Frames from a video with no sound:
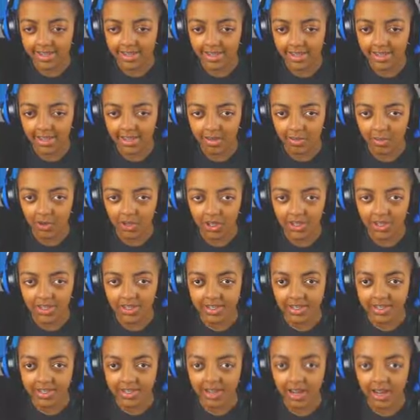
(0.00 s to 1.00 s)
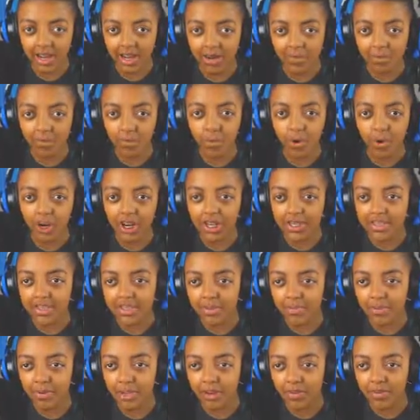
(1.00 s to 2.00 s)
let's see what this is. I want it
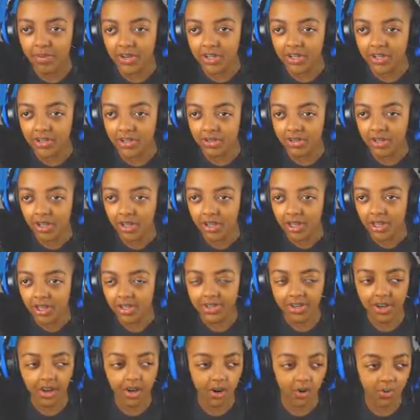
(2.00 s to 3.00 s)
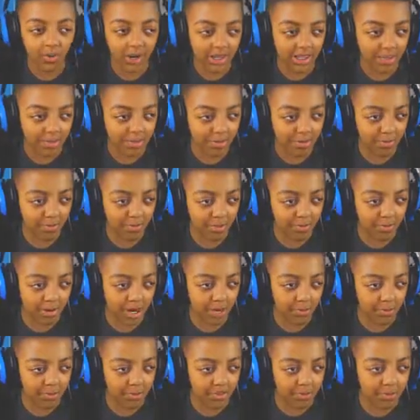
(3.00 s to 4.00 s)
to be original, so, oh wait, let me move the
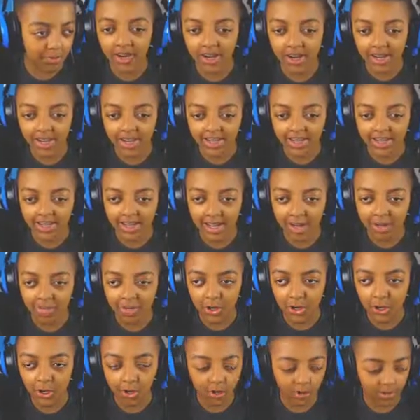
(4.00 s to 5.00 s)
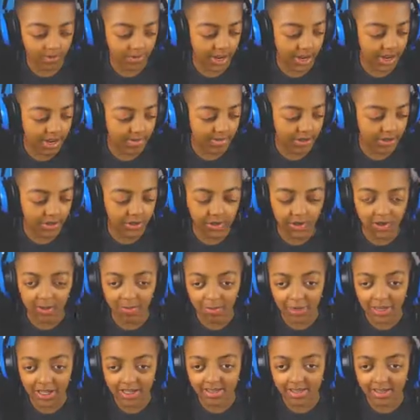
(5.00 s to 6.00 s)
mouse. Sorry, this is, I'm a noob, I haven't done
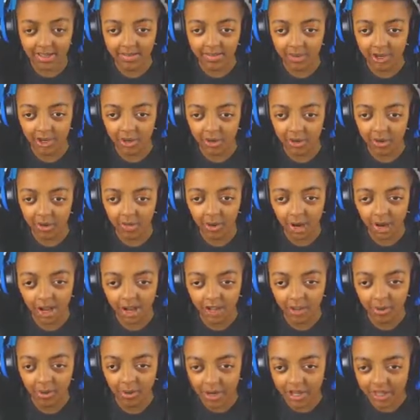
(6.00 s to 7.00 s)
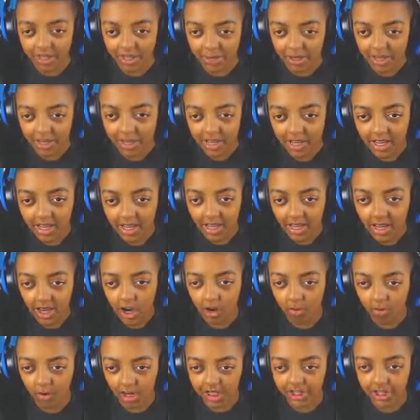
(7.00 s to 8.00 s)
a PC video in a while. I want it to be
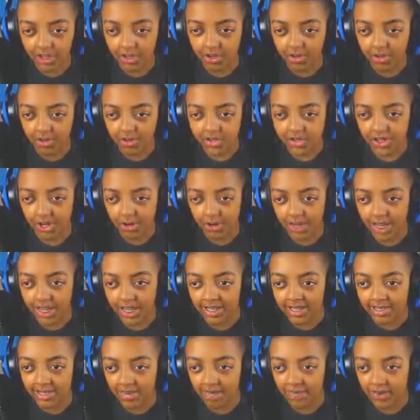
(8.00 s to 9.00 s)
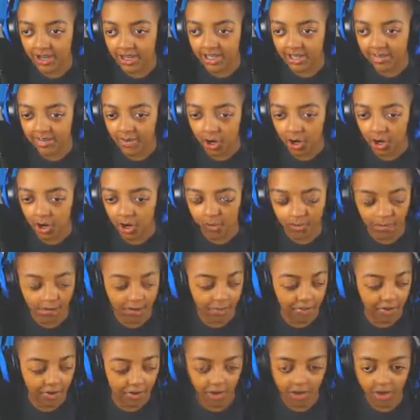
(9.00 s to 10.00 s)
original, so here's the first ever
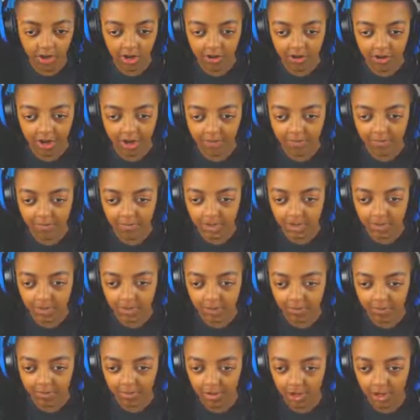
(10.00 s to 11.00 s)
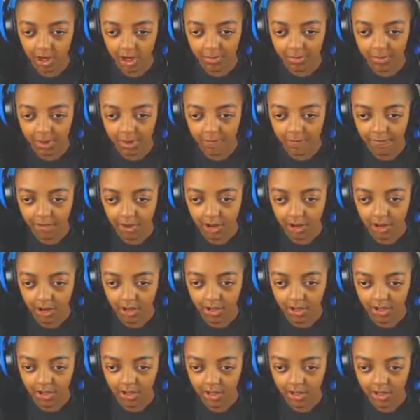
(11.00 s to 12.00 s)
Hobo Fall. Alright, come on, Hobo
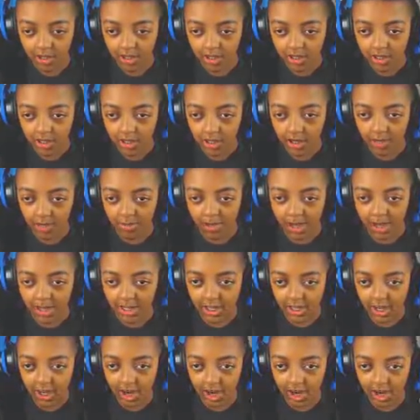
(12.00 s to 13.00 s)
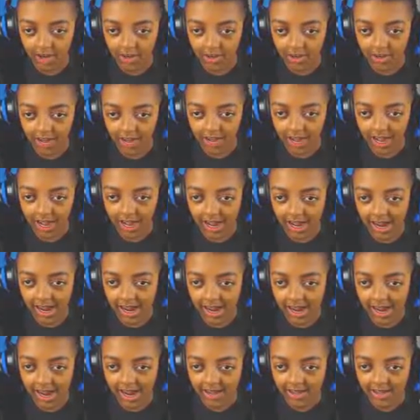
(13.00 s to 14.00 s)
Fall! Oh my god!
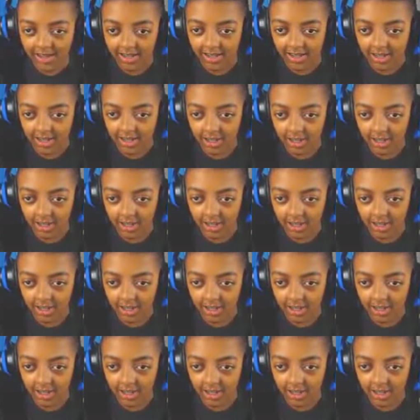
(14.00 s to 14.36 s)
Ah!